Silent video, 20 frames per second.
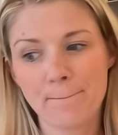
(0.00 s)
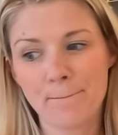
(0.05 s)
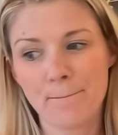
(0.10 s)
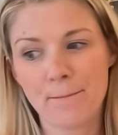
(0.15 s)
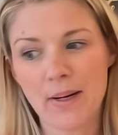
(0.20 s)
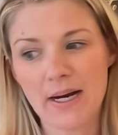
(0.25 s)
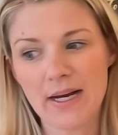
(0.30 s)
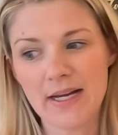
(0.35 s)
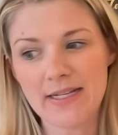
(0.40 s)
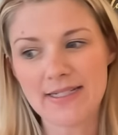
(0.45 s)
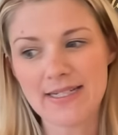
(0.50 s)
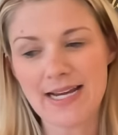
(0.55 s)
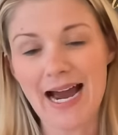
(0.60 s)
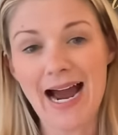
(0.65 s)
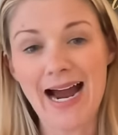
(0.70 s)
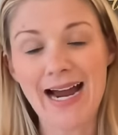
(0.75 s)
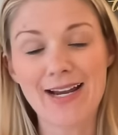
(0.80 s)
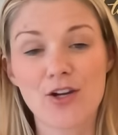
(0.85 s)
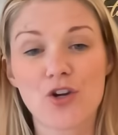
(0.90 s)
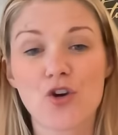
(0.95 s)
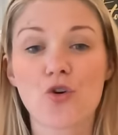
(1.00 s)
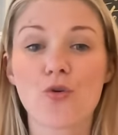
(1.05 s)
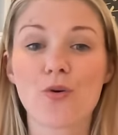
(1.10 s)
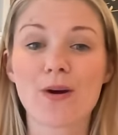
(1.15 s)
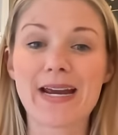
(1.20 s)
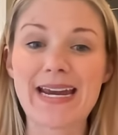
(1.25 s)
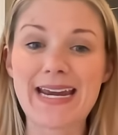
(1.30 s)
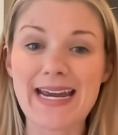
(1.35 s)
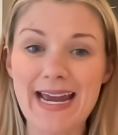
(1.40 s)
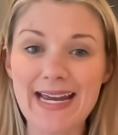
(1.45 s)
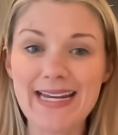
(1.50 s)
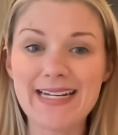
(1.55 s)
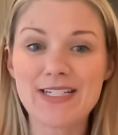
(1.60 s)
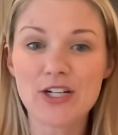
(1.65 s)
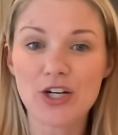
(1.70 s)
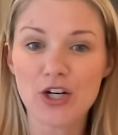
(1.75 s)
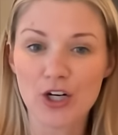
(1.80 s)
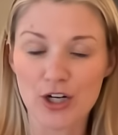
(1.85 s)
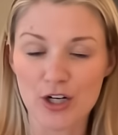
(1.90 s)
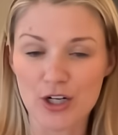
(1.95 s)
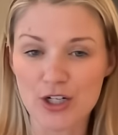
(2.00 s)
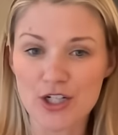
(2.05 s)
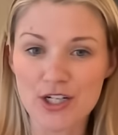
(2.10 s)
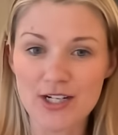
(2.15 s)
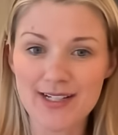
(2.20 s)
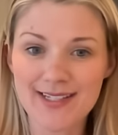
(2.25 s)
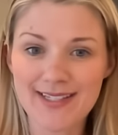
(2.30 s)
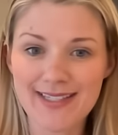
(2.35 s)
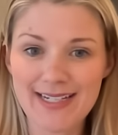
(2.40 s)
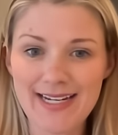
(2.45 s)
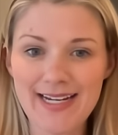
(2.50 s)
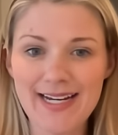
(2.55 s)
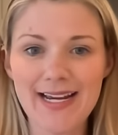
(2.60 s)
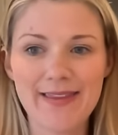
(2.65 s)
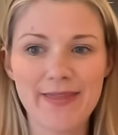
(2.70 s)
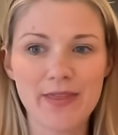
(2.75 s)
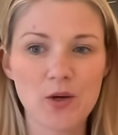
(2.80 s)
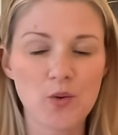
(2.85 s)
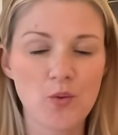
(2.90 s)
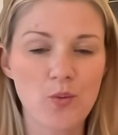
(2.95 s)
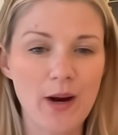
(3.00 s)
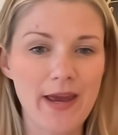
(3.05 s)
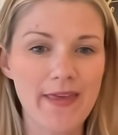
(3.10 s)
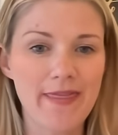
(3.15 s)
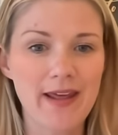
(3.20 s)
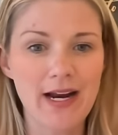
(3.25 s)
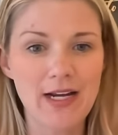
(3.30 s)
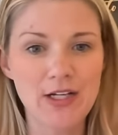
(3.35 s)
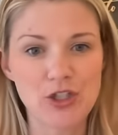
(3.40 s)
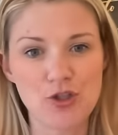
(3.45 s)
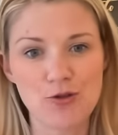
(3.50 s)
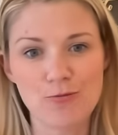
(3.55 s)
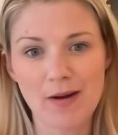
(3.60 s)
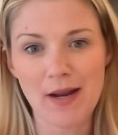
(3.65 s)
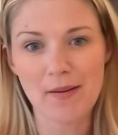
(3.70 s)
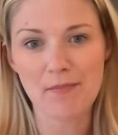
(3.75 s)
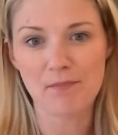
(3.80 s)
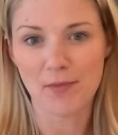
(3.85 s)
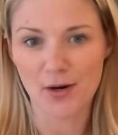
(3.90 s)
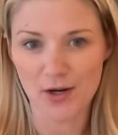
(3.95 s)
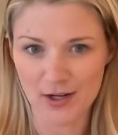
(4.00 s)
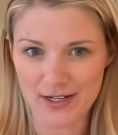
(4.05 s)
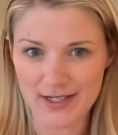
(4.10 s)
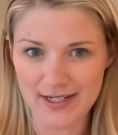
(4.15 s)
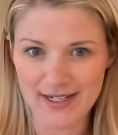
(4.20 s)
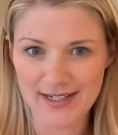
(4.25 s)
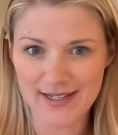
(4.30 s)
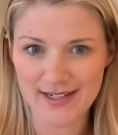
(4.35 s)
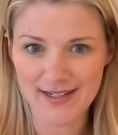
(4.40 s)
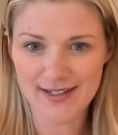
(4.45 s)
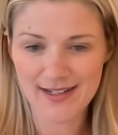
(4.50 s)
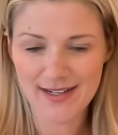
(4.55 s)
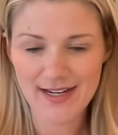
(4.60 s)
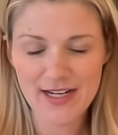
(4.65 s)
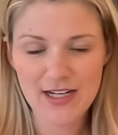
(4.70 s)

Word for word: But I create urgency in the way that I do my marketing.